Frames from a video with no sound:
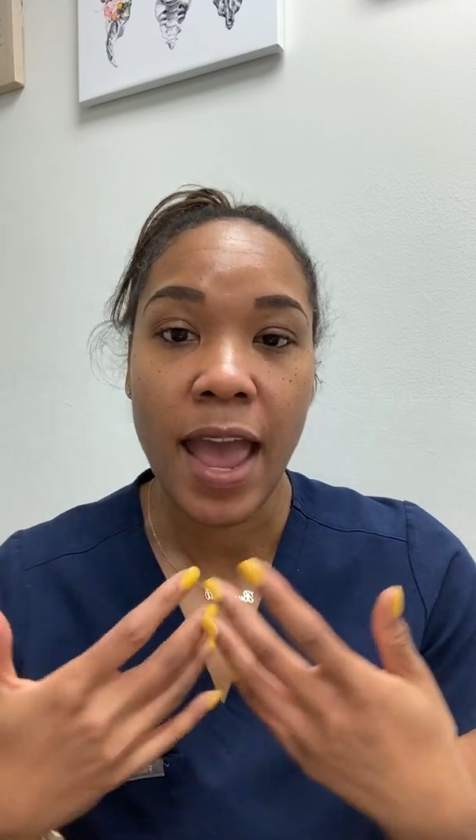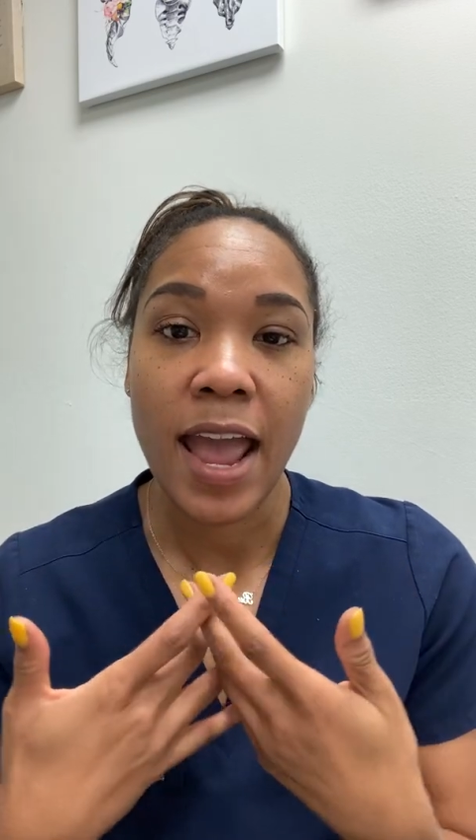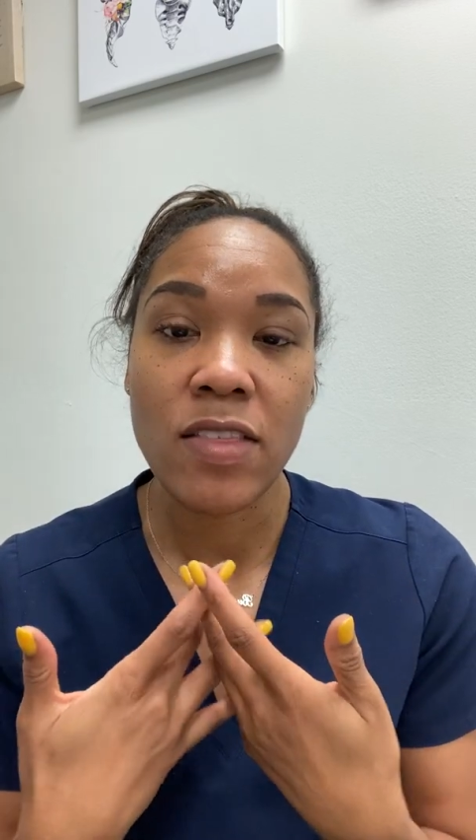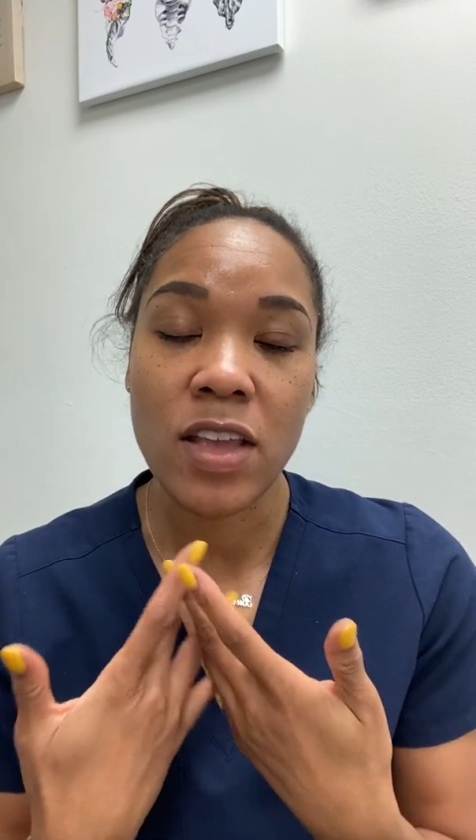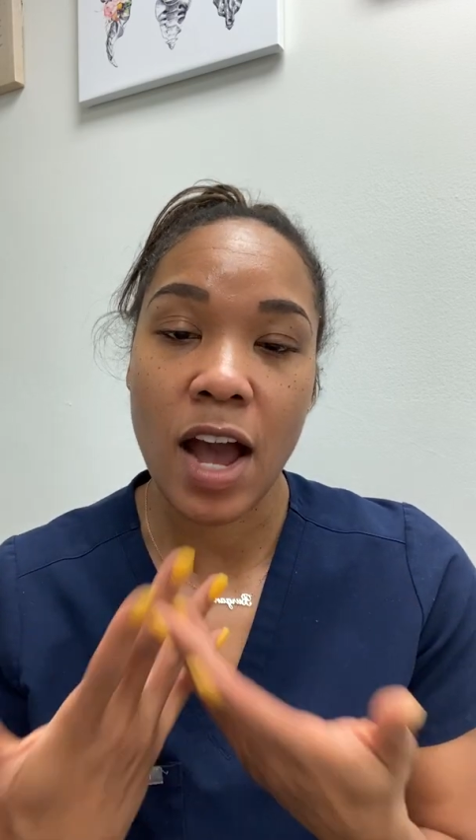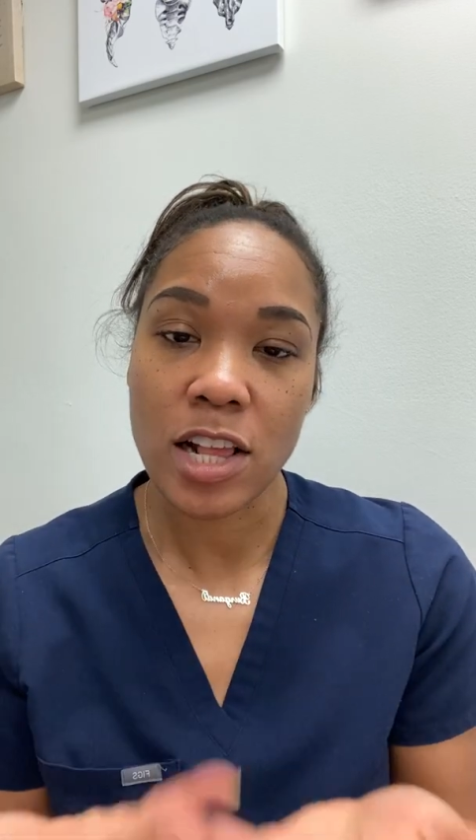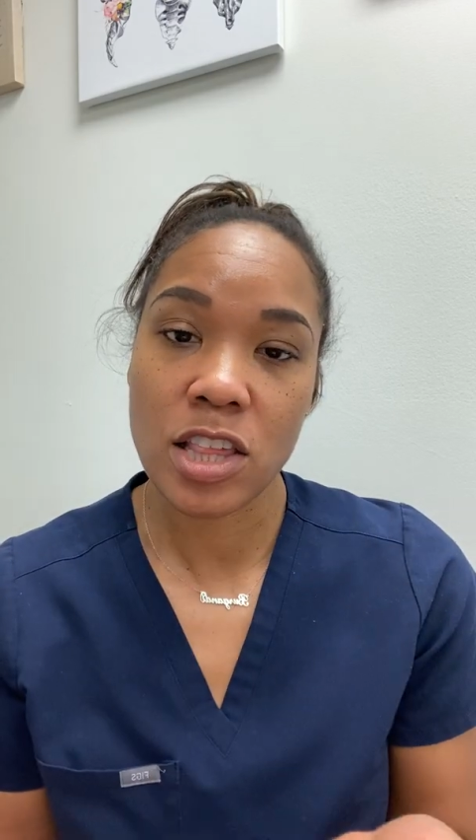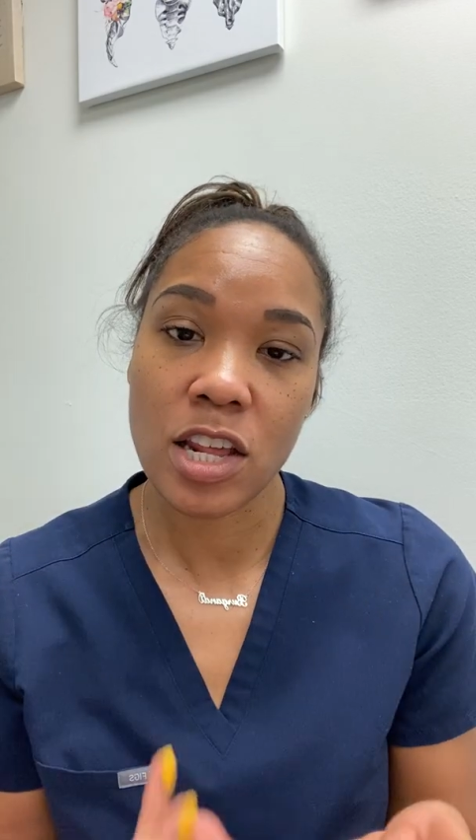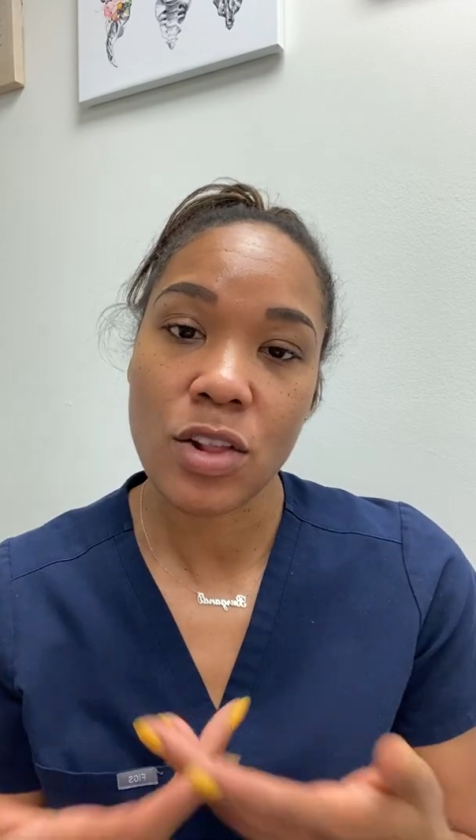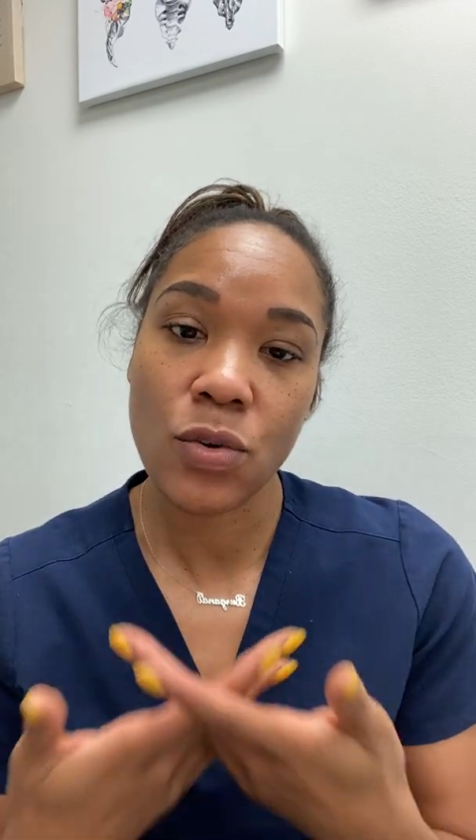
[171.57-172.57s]
and the
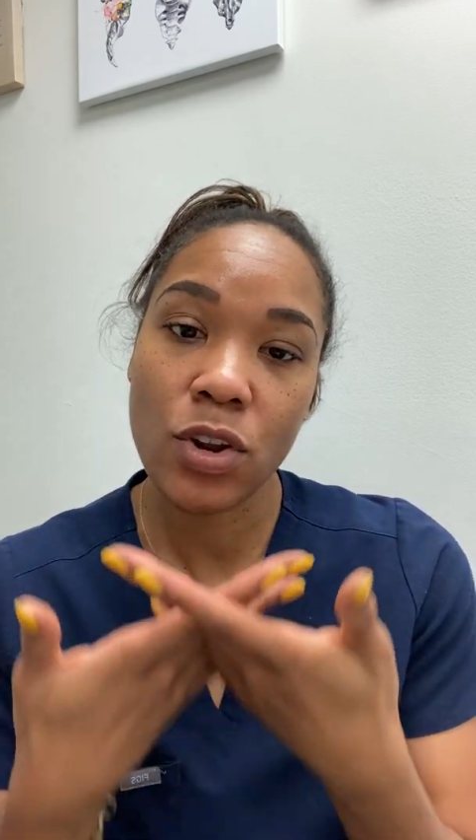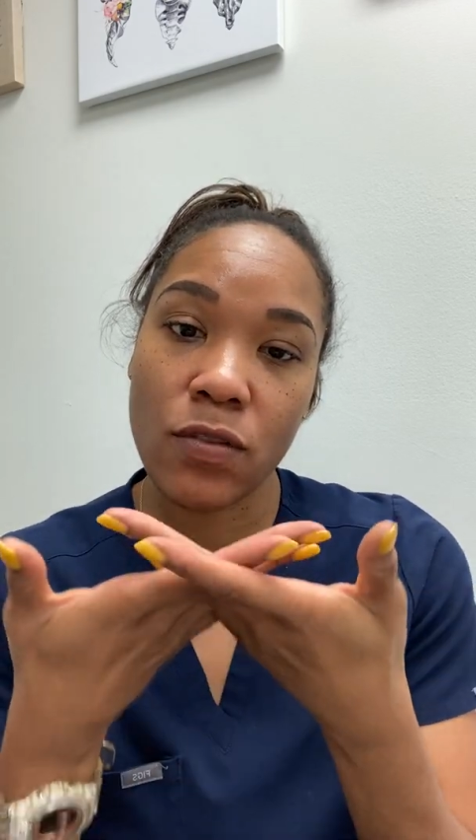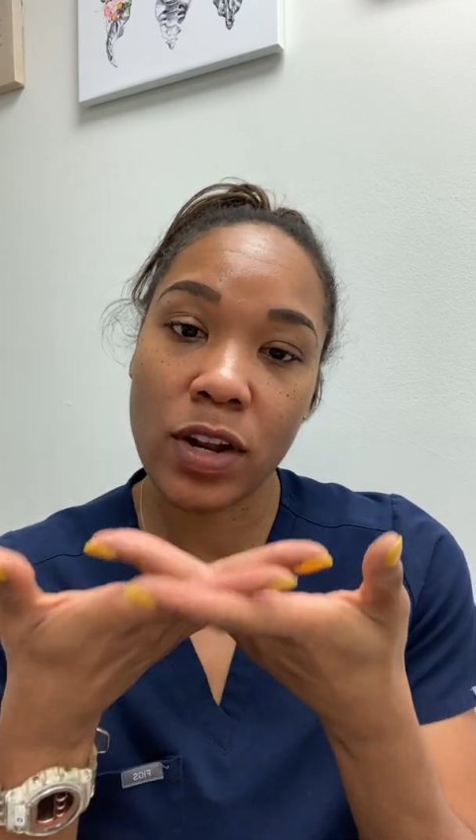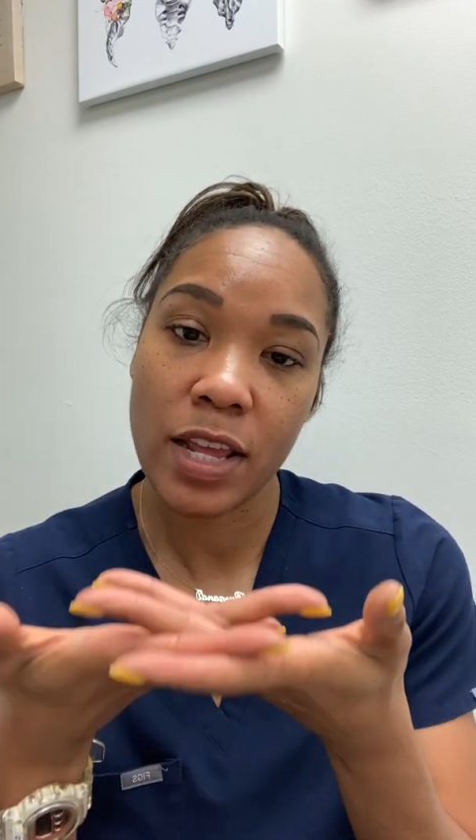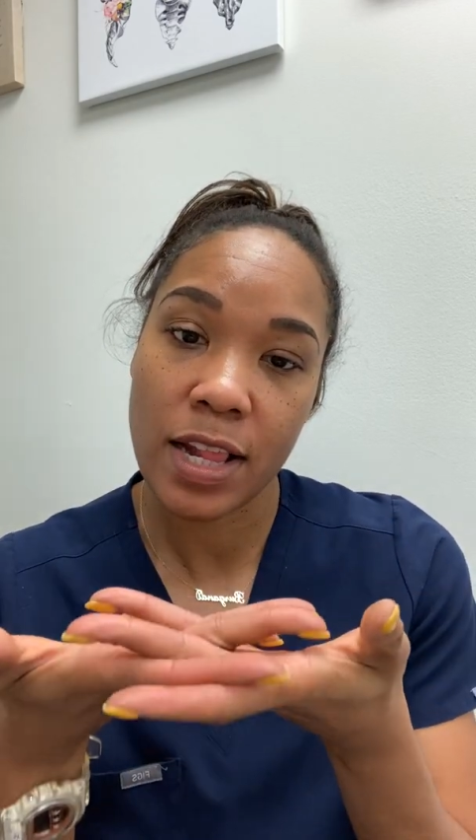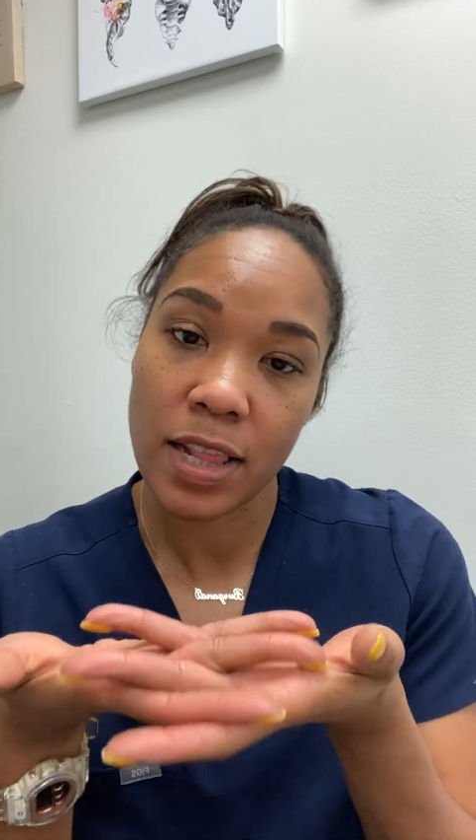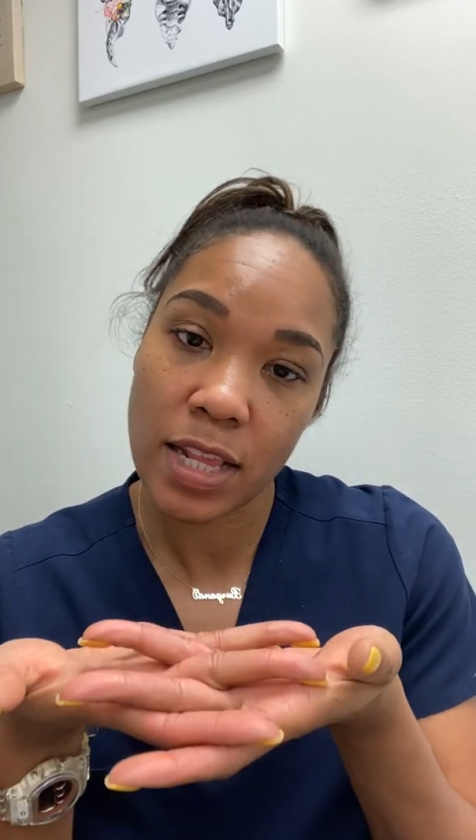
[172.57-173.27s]
oxygen is going to release